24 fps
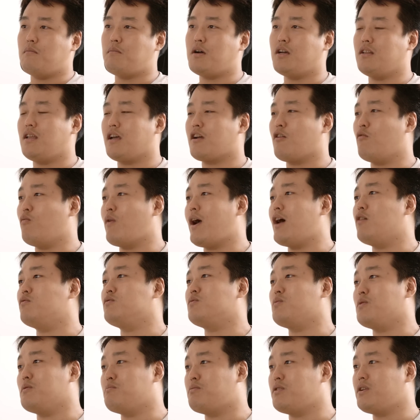about like a
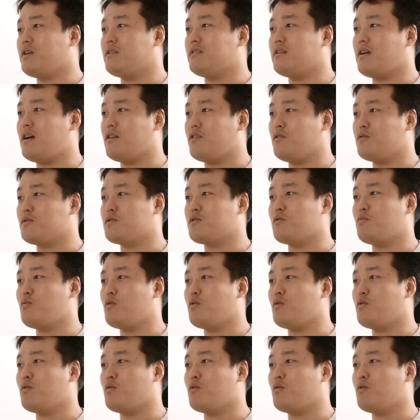round we're putting together.